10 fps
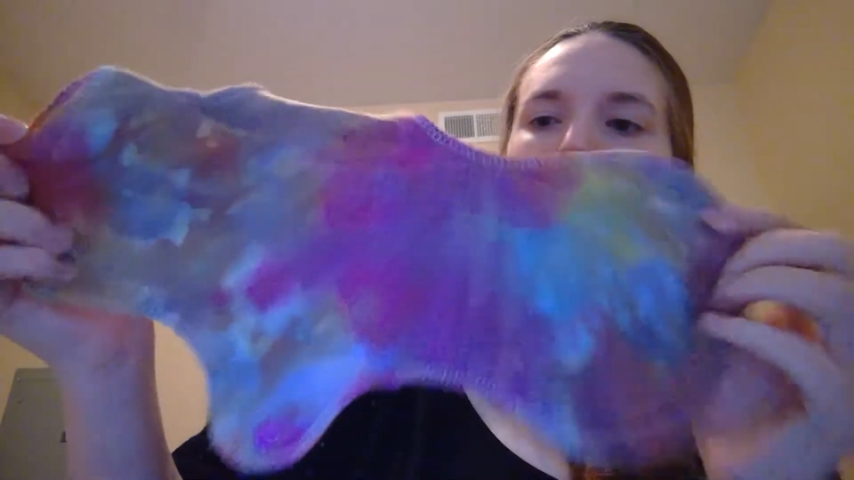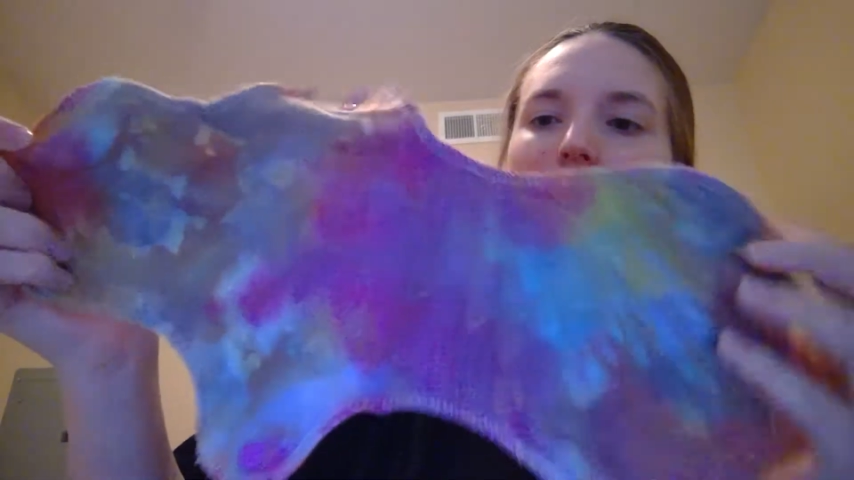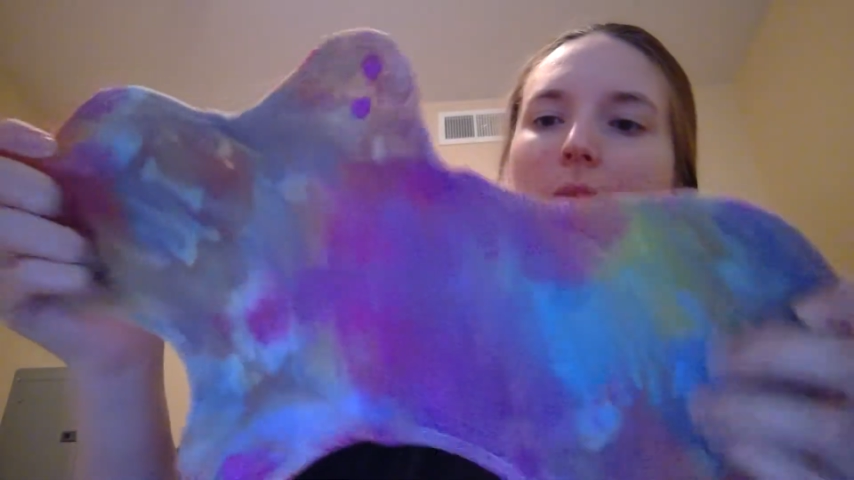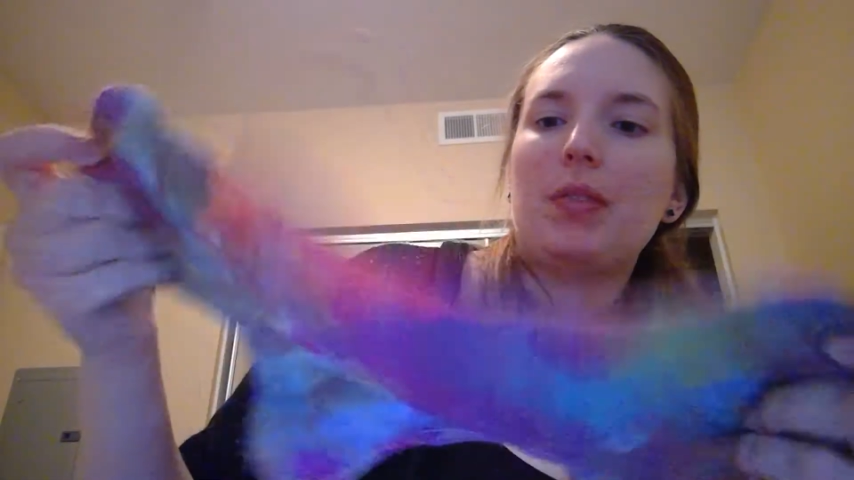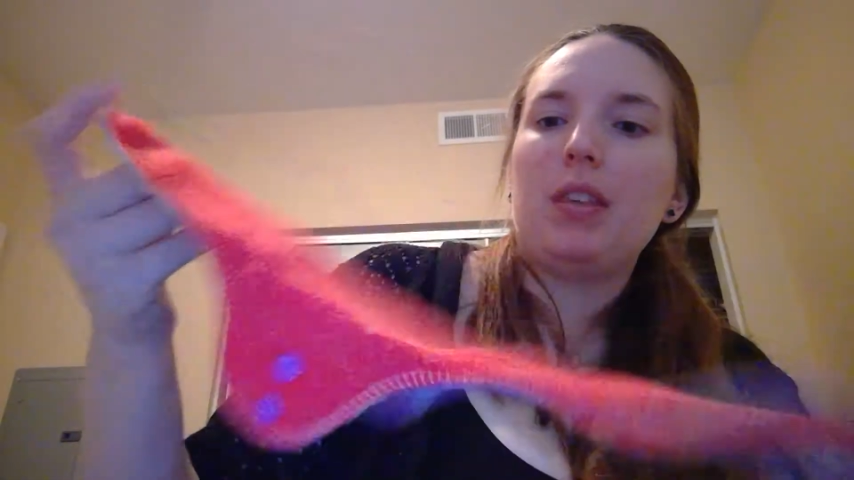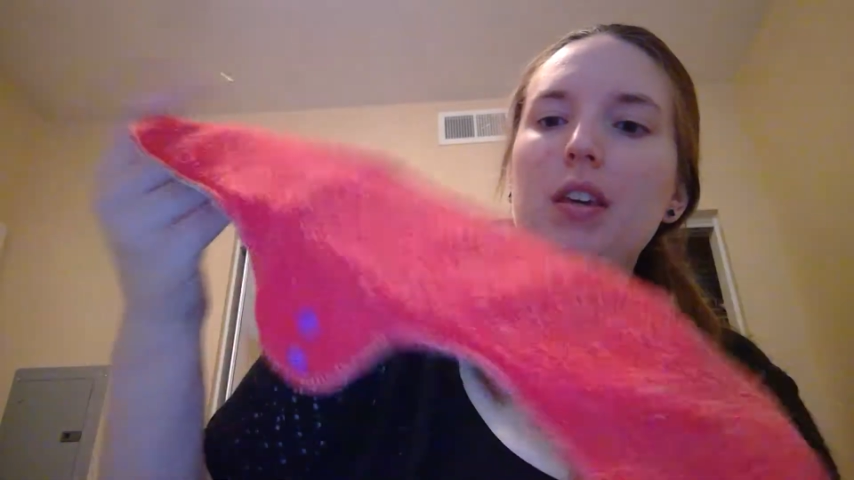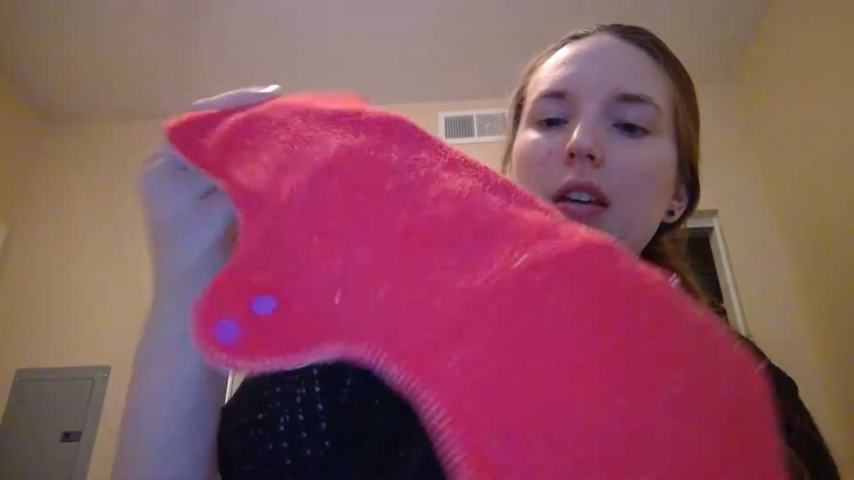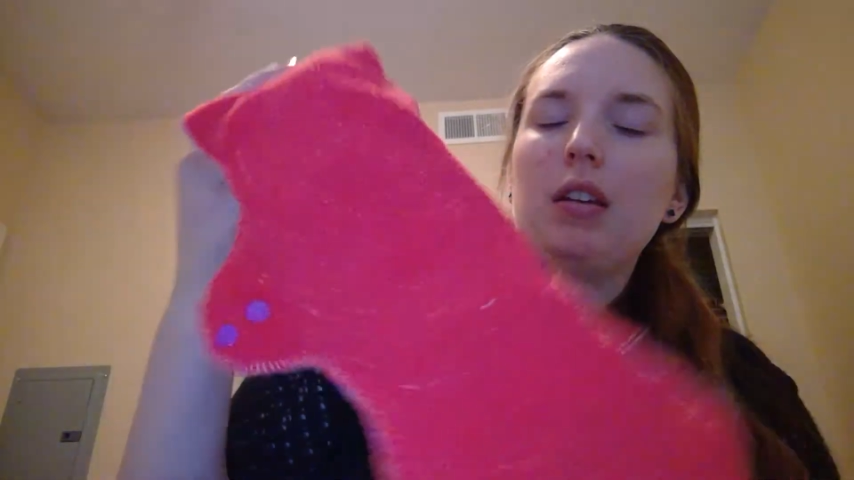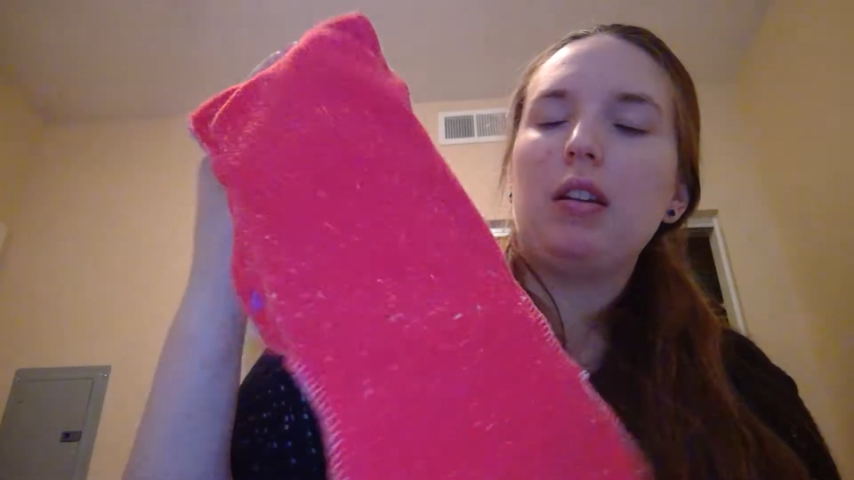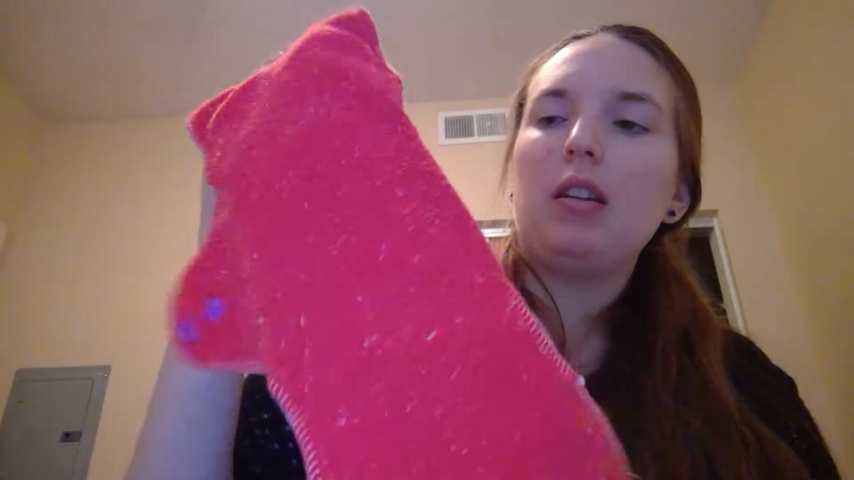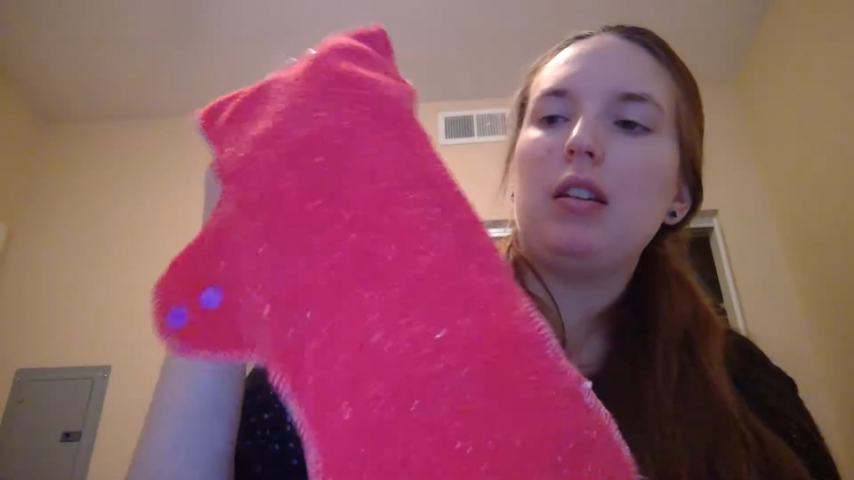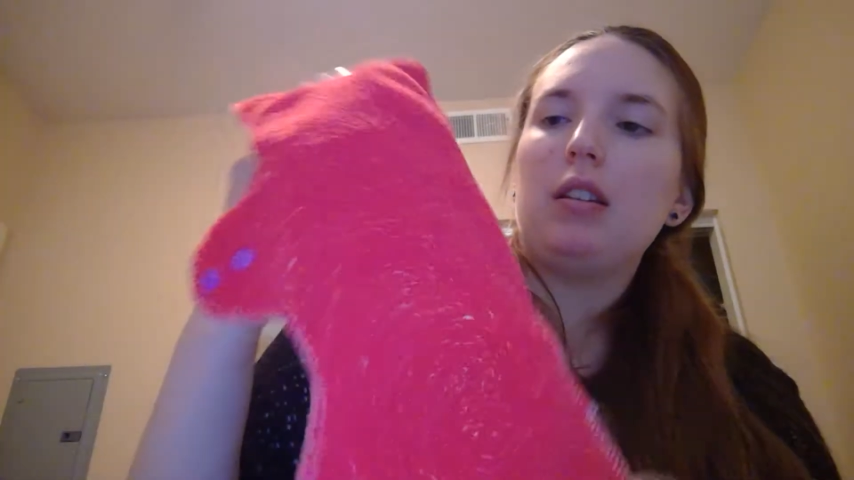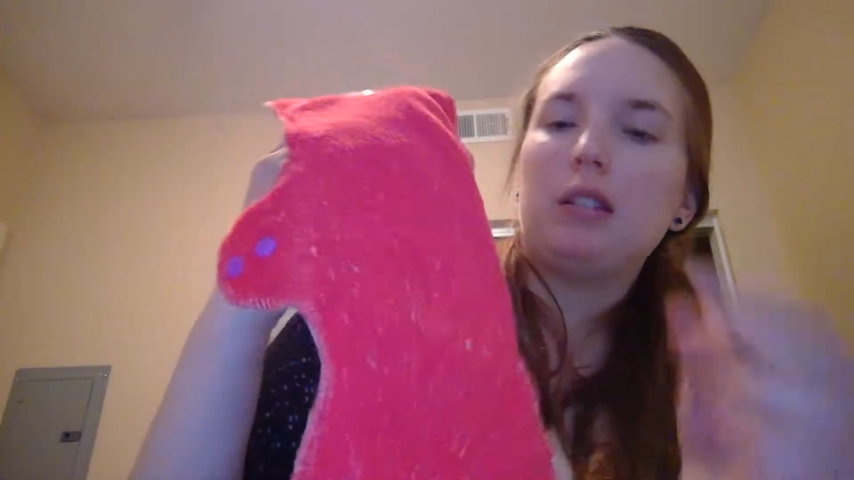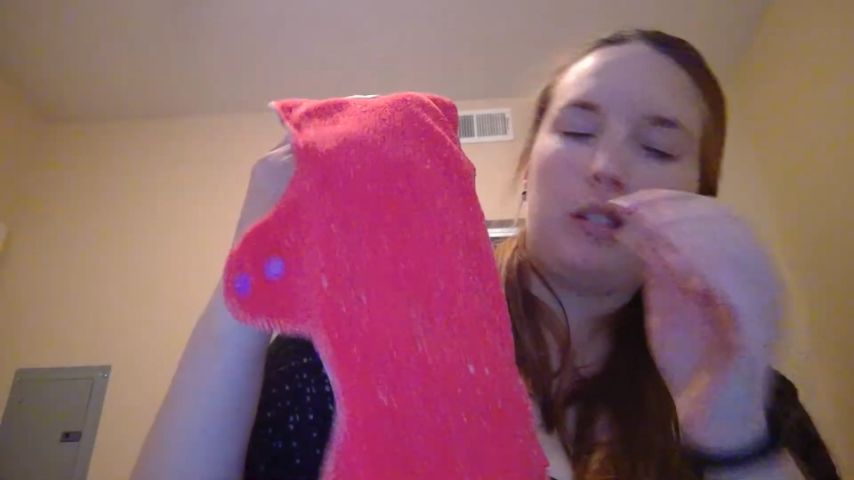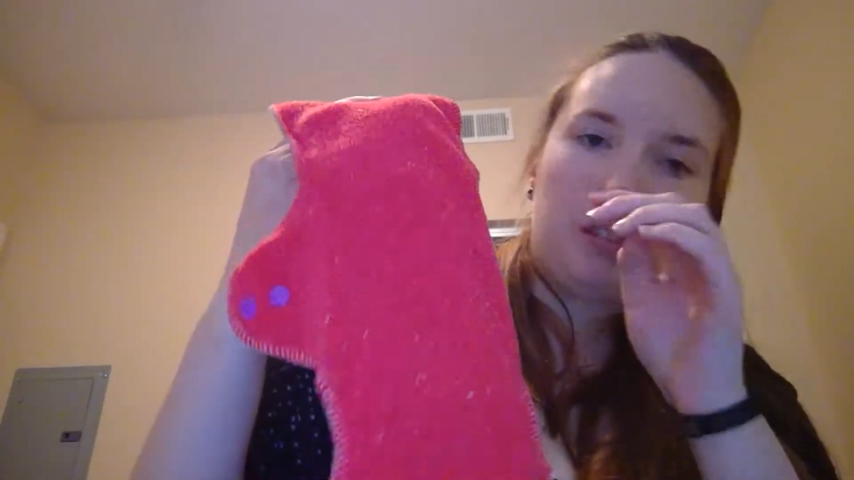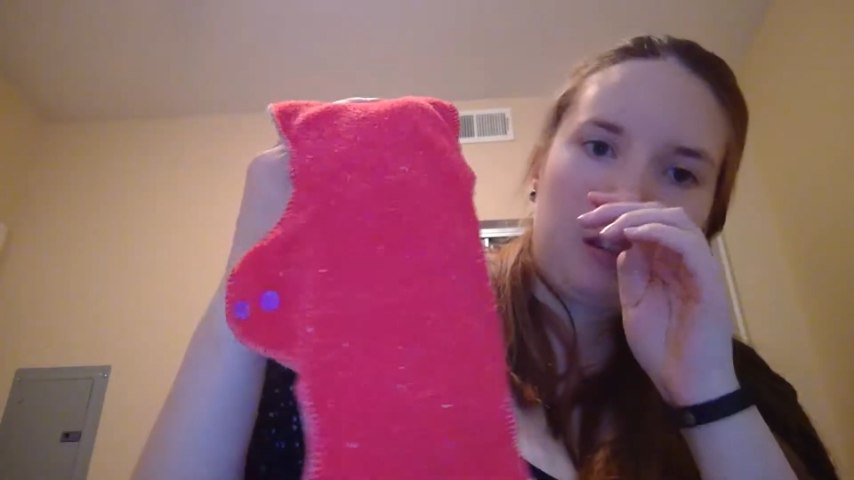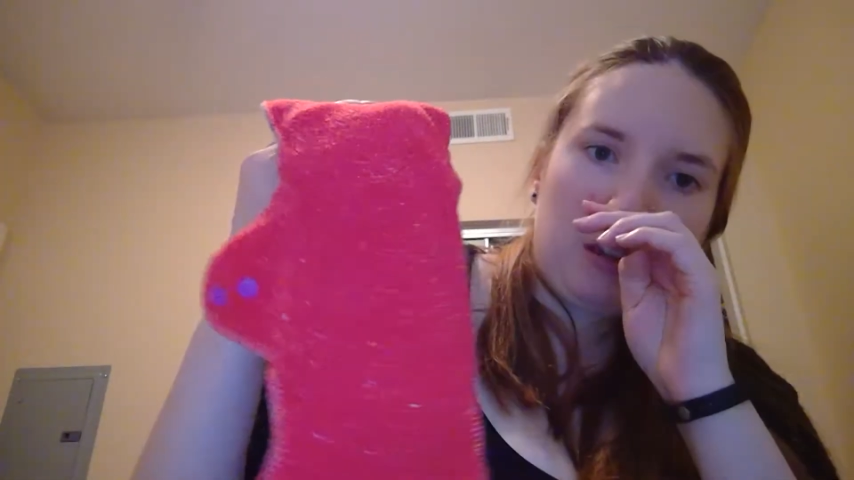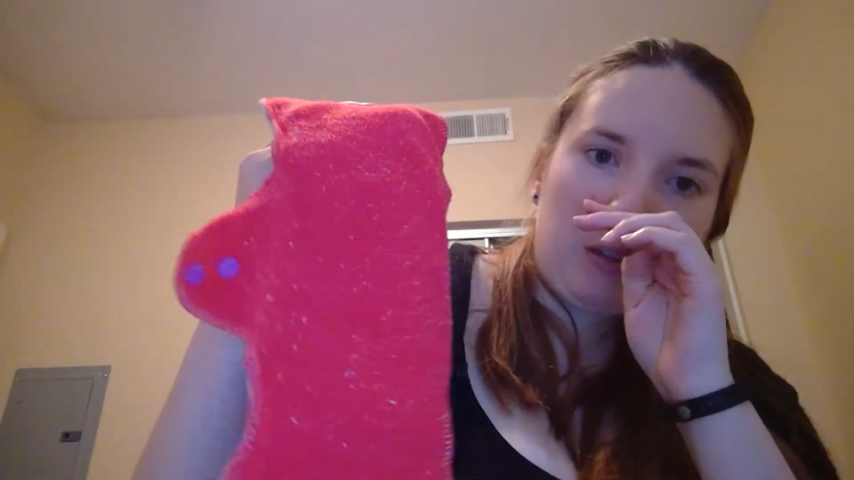And then it is